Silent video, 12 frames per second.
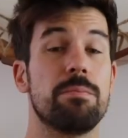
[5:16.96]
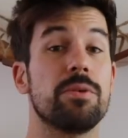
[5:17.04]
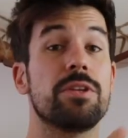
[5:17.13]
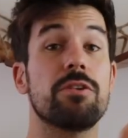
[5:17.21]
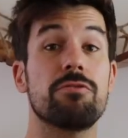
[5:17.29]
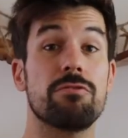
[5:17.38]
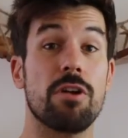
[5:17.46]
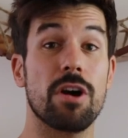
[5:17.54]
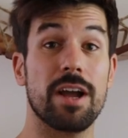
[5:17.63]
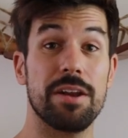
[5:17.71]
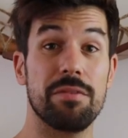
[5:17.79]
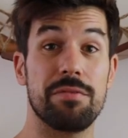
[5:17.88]
put the
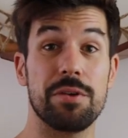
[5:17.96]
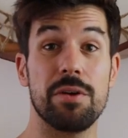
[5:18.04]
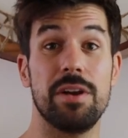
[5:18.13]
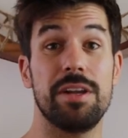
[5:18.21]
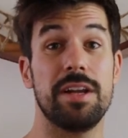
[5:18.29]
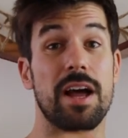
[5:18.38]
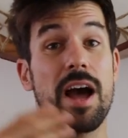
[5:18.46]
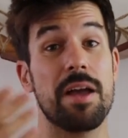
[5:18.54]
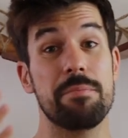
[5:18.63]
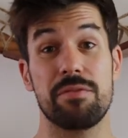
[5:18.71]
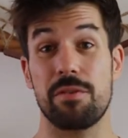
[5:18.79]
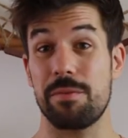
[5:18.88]
wrong kind of fuel in a
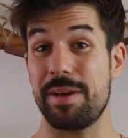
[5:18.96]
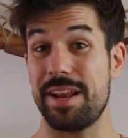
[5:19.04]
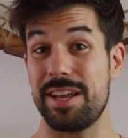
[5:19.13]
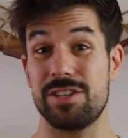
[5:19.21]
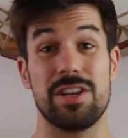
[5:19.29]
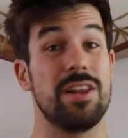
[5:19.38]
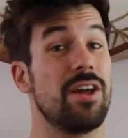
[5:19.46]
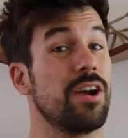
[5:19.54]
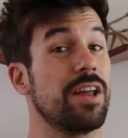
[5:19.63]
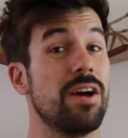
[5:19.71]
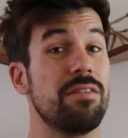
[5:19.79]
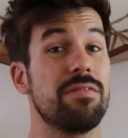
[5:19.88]
high performance engine
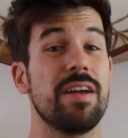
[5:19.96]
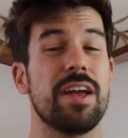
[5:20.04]
long enough